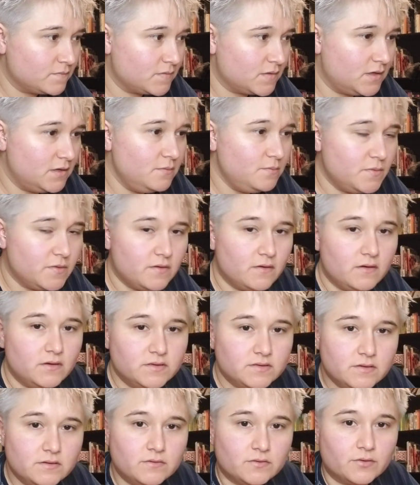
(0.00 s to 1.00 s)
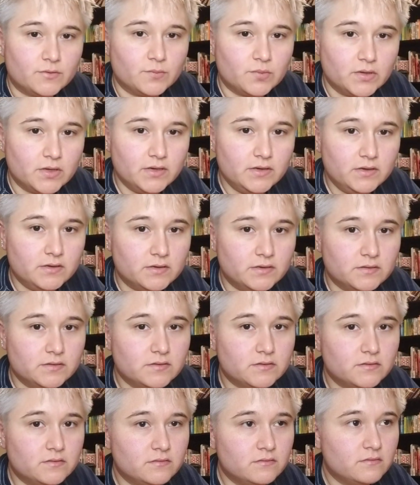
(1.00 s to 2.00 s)
keep things in their
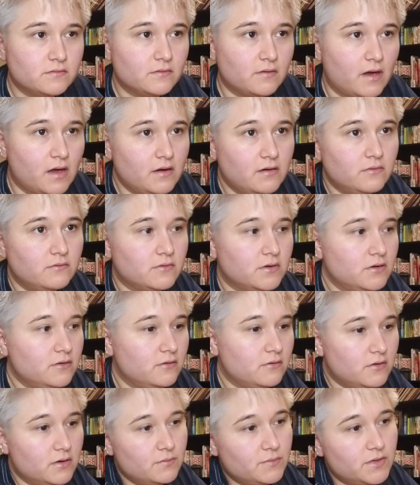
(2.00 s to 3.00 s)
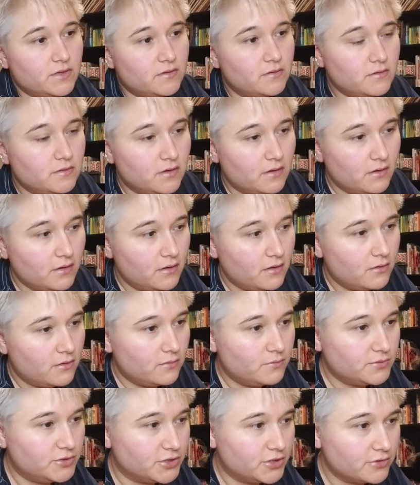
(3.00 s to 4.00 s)
place. I don't know. I mean, yeah,
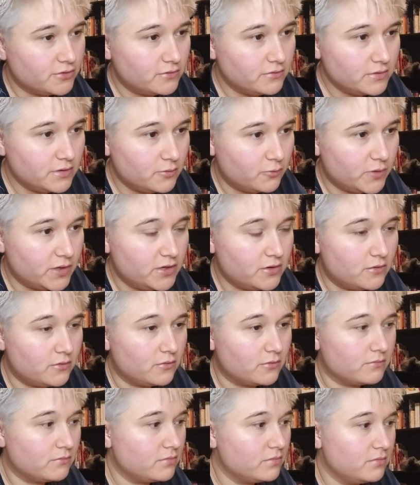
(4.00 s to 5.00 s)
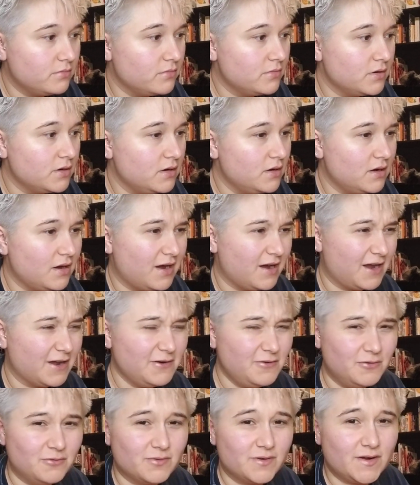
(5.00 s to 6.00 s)
generally I
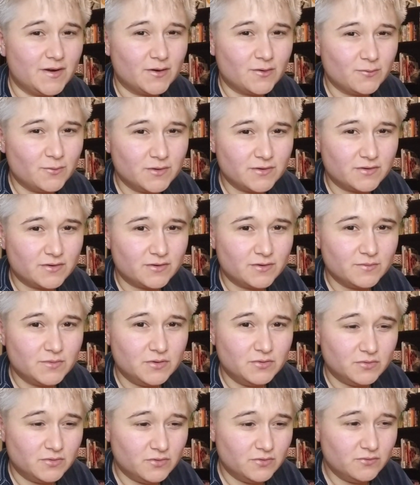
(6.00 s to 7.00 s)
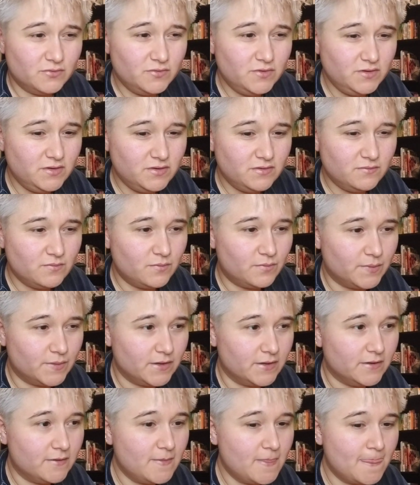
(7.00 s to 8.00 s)
don't care what term you use,
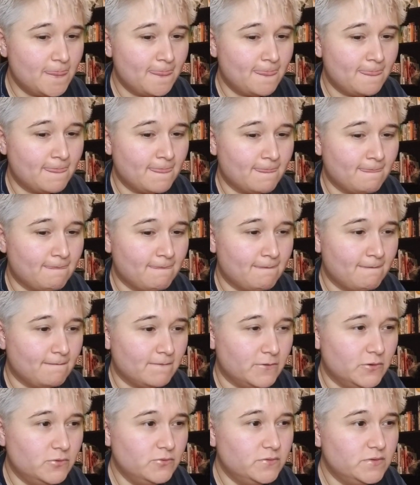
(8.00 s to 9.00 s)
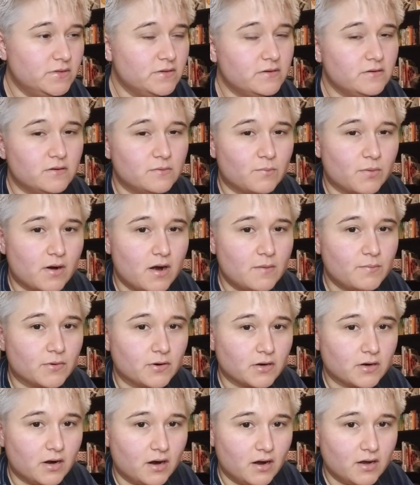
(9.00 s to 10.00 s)
but use it in a proper
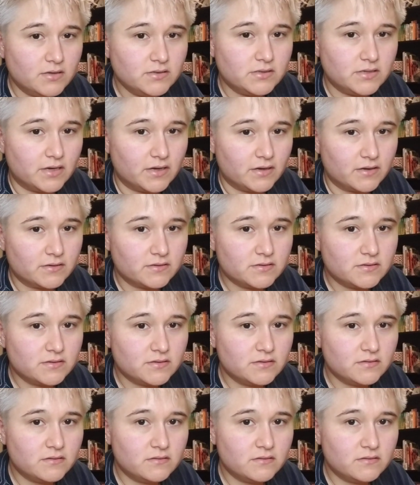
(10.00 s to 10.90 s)
context.